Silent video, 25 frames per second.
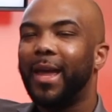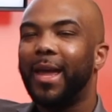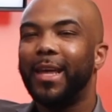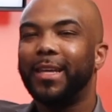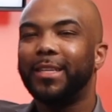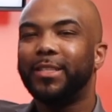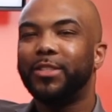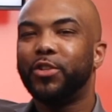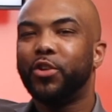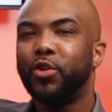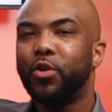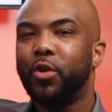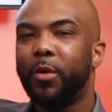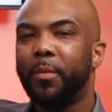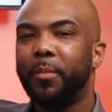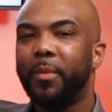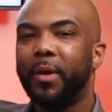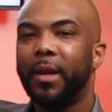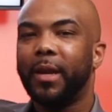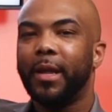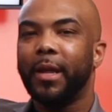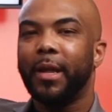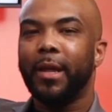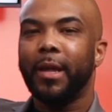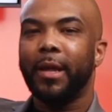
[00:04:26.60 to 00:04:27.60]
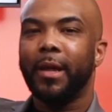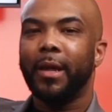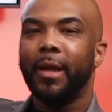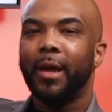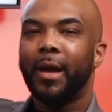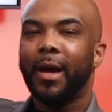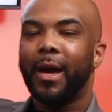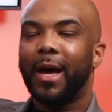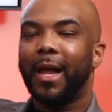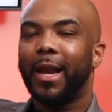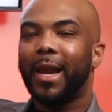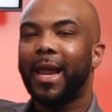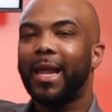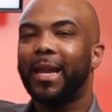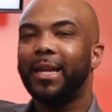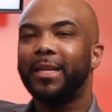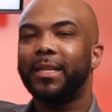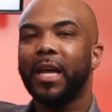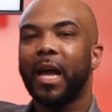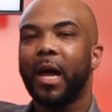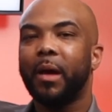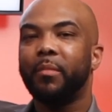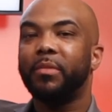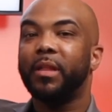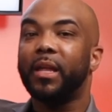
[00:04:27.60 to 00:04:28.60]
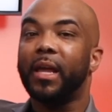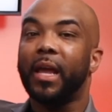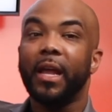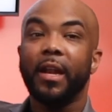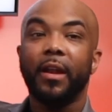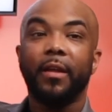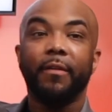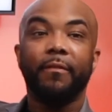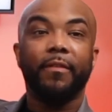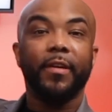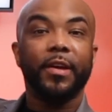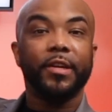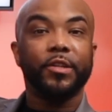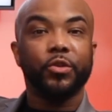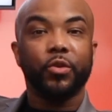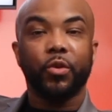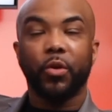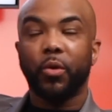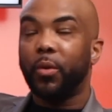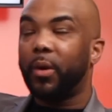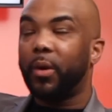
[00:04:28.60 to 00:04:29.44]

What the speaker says: it's normally a lot of times the individual